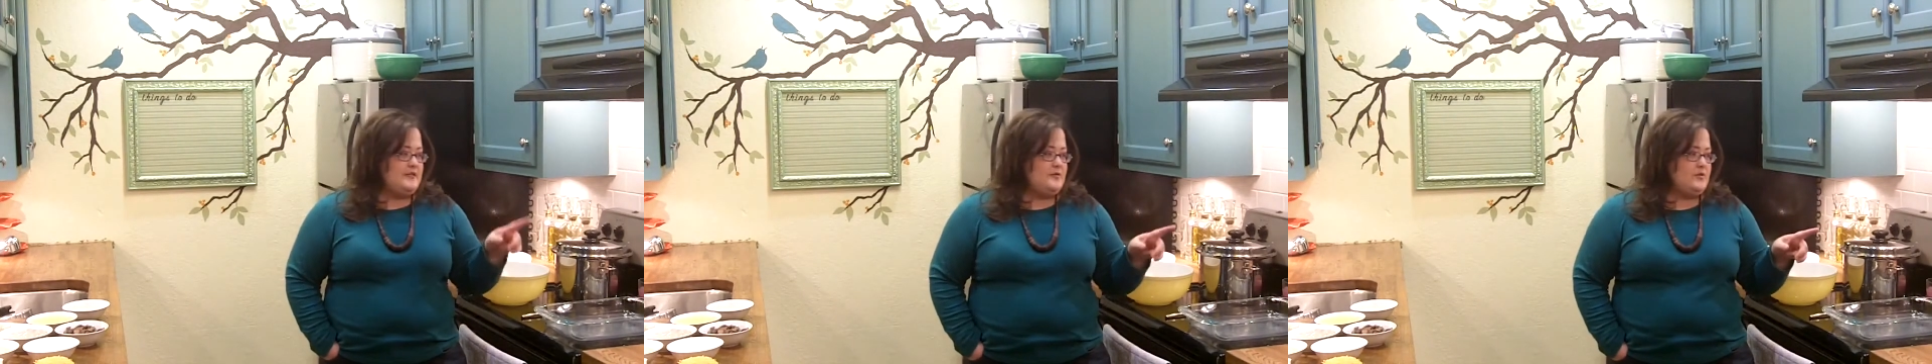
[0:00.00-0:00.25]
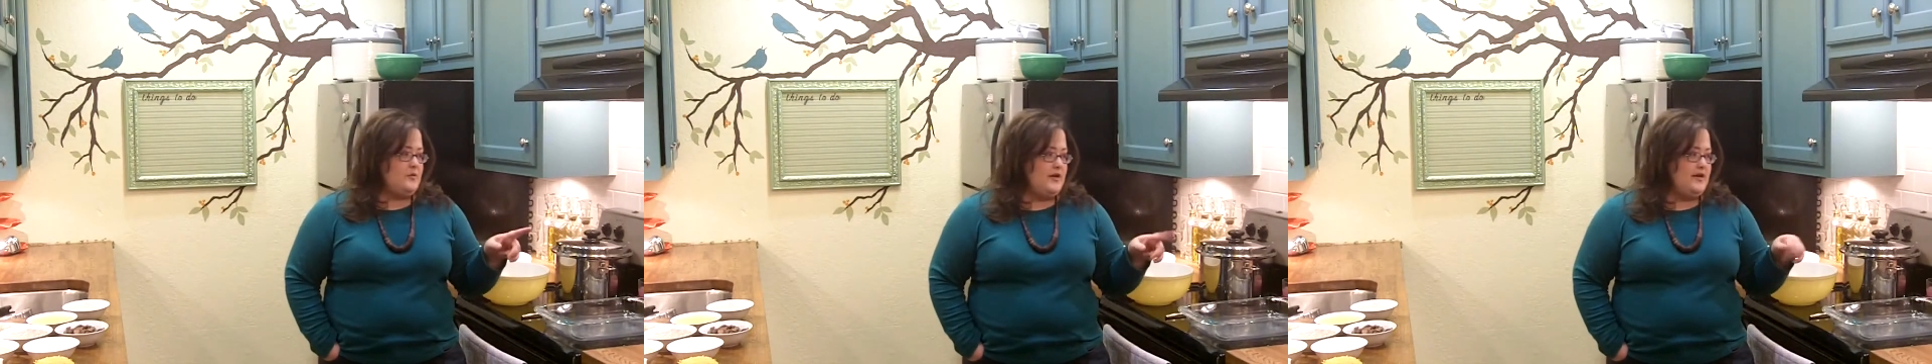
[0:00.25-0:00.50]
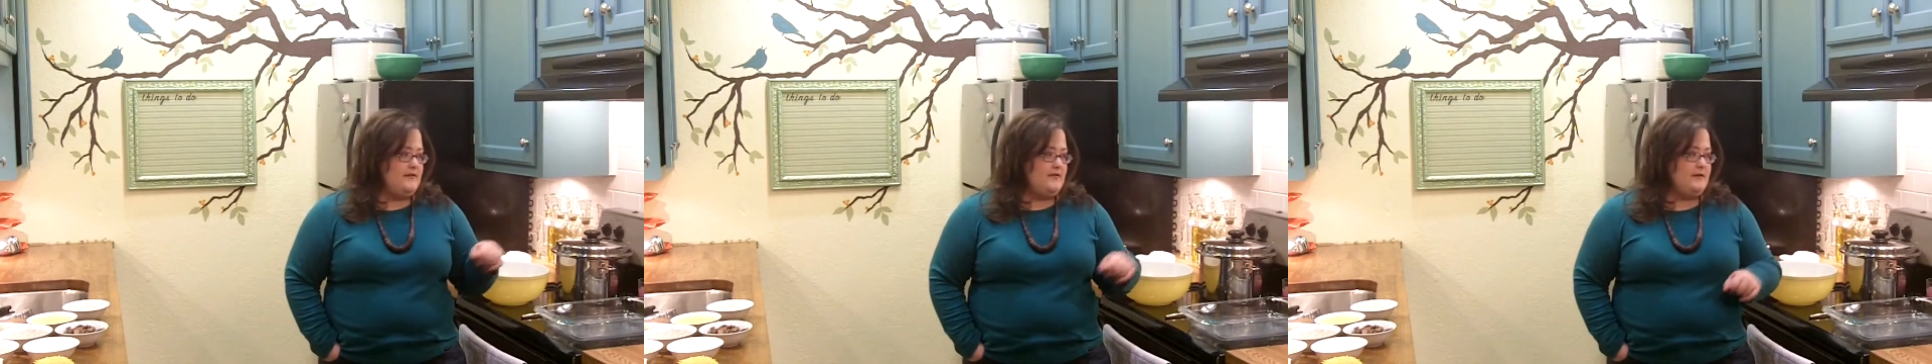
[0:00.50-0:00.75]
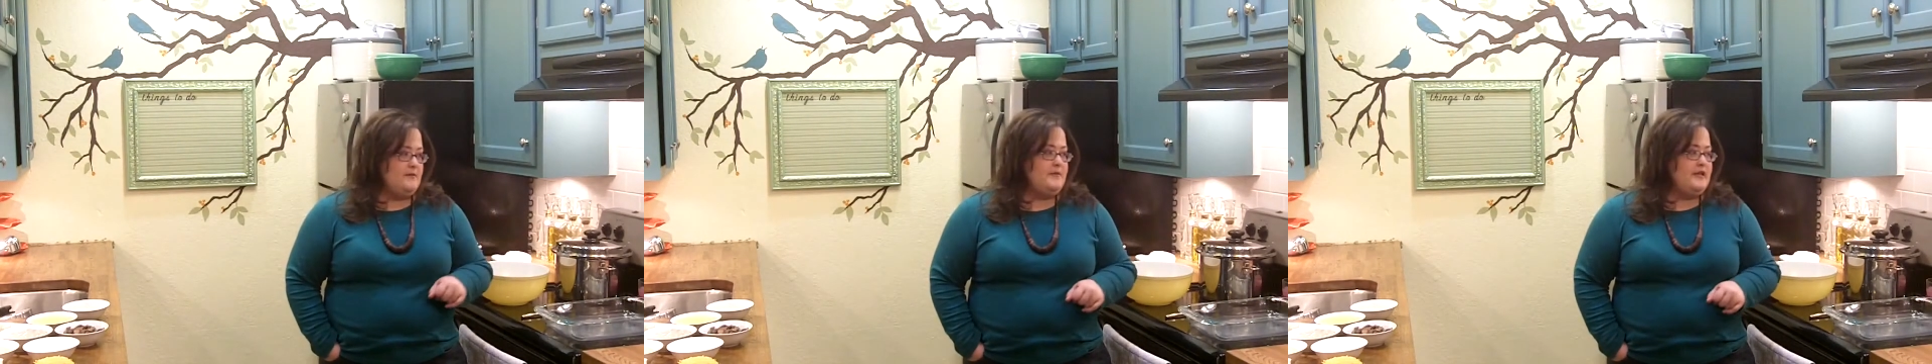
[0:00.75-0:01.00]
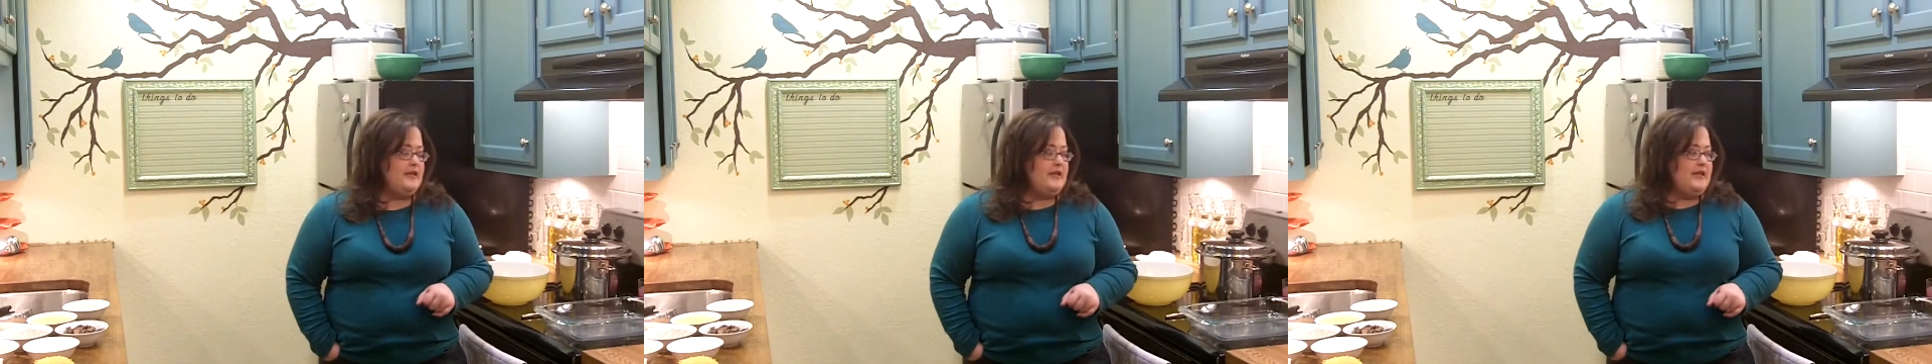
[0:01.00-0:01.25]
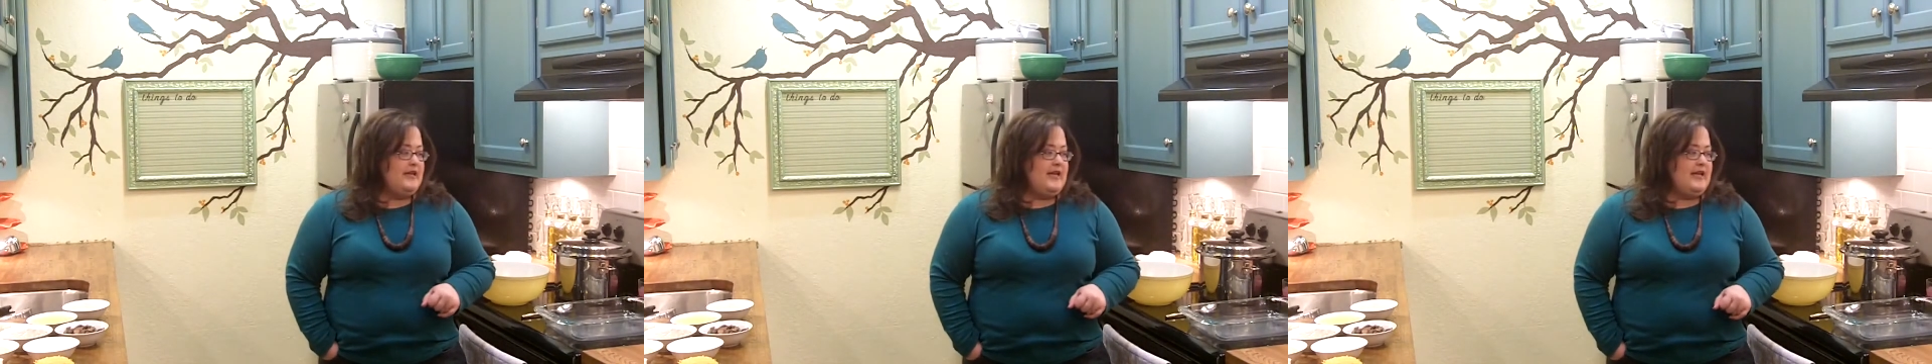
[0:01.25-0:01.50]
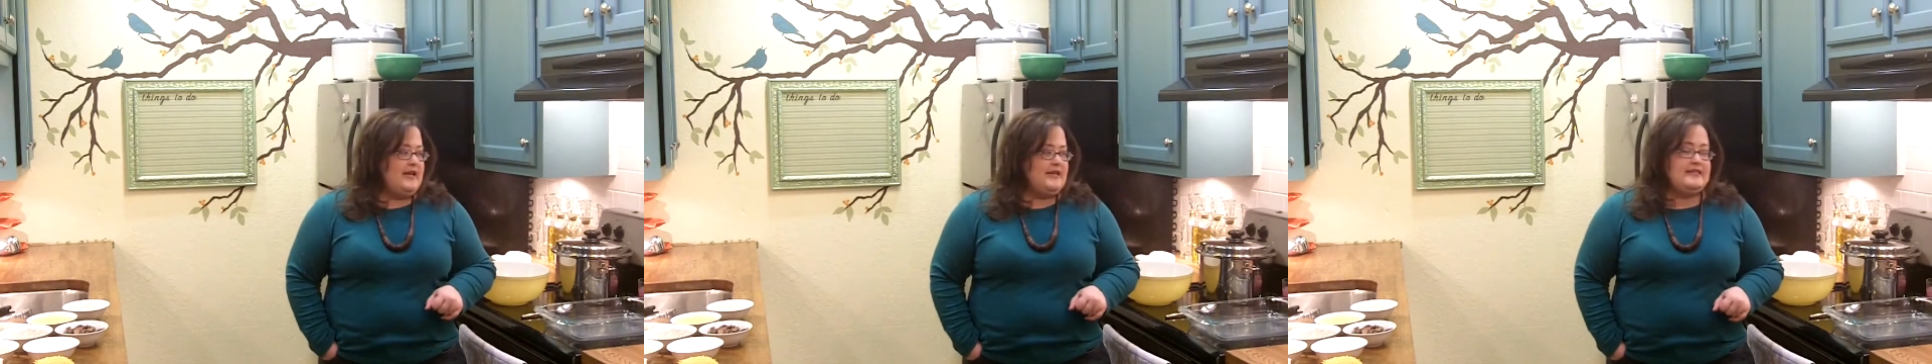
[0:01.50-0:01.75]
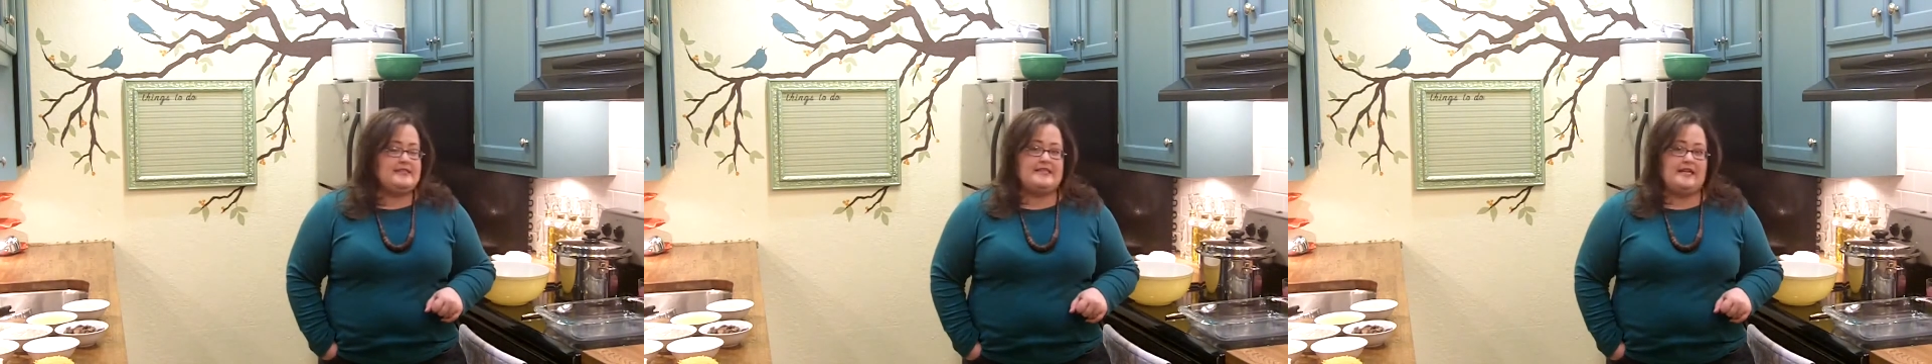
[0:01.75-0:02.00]
and this was one of them,
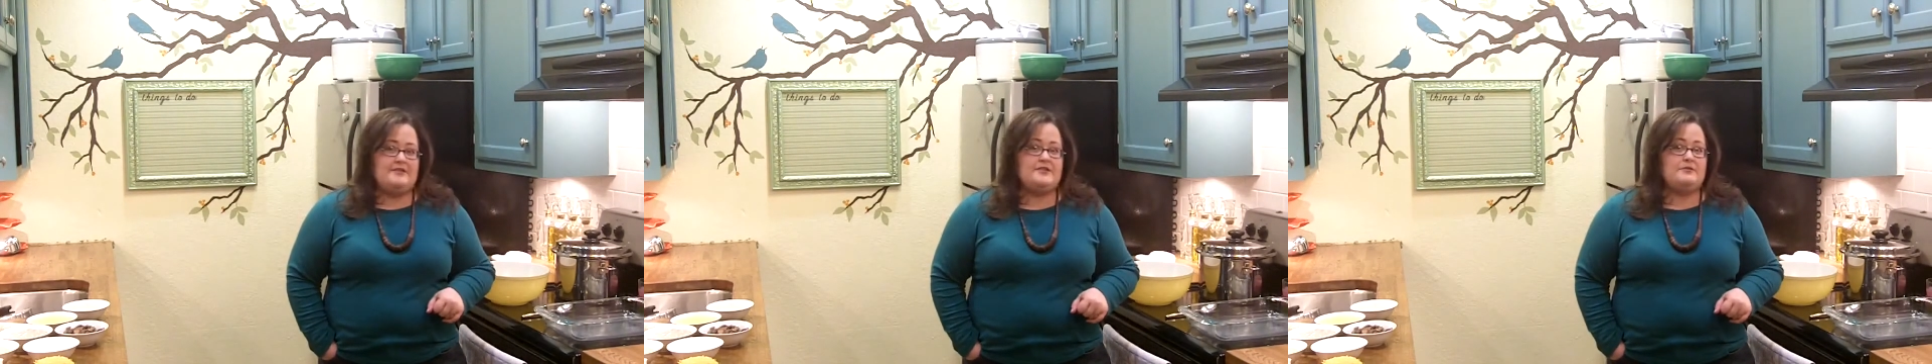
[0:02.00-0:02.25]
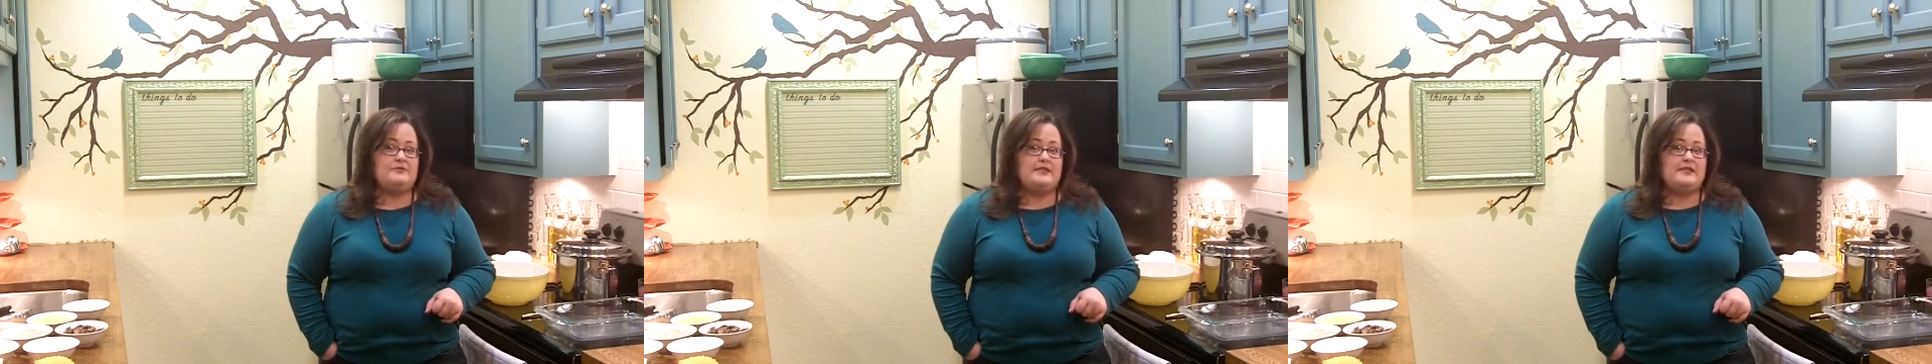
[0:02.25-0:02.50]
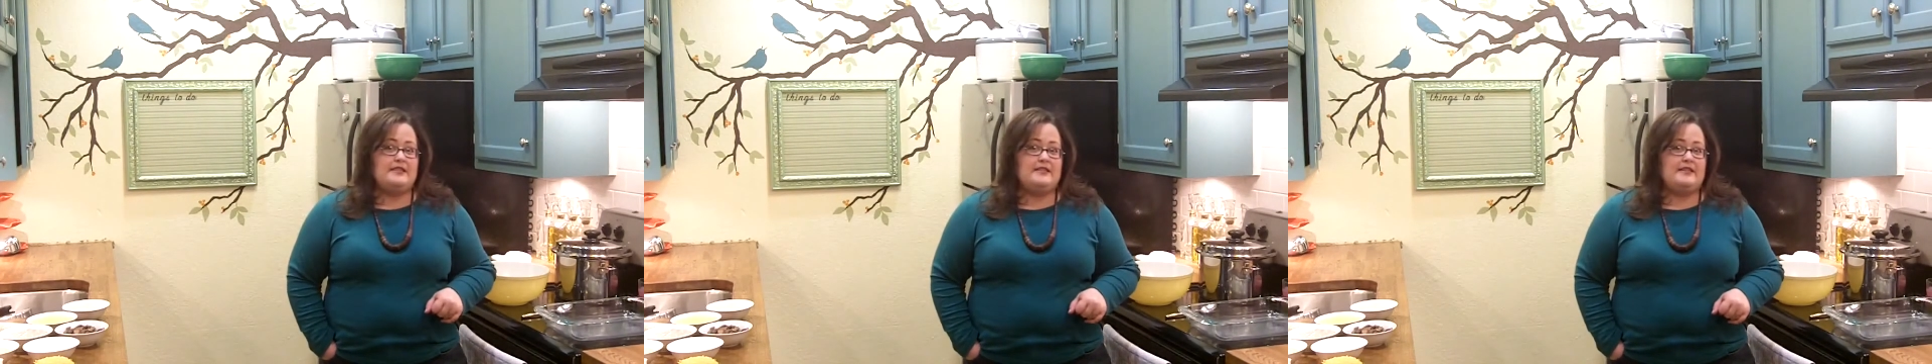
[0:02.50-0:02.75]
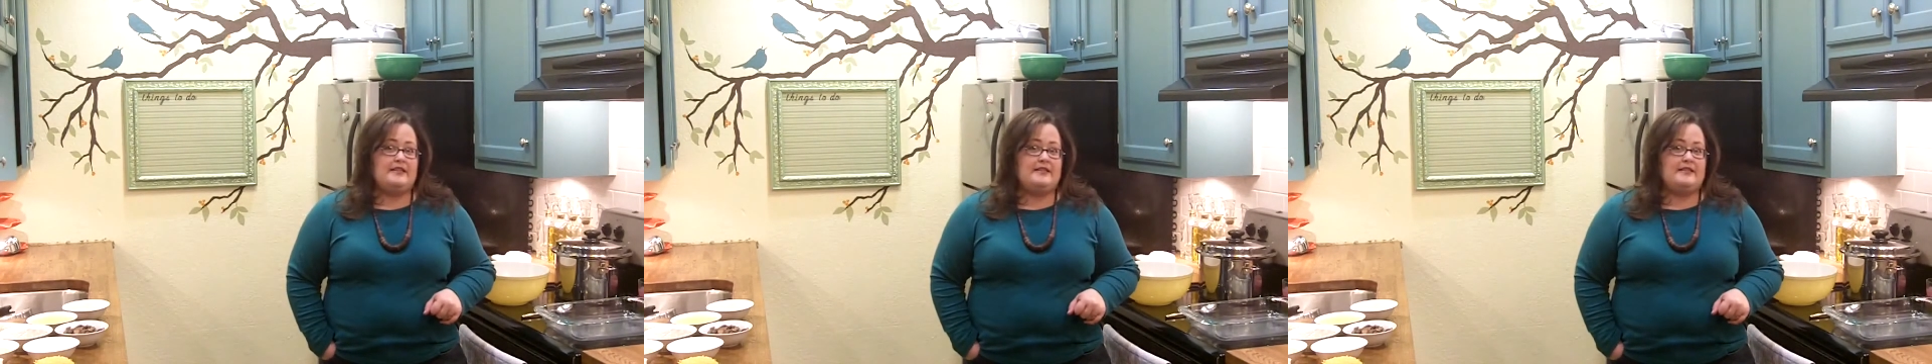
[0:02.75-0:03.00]
and it sounds really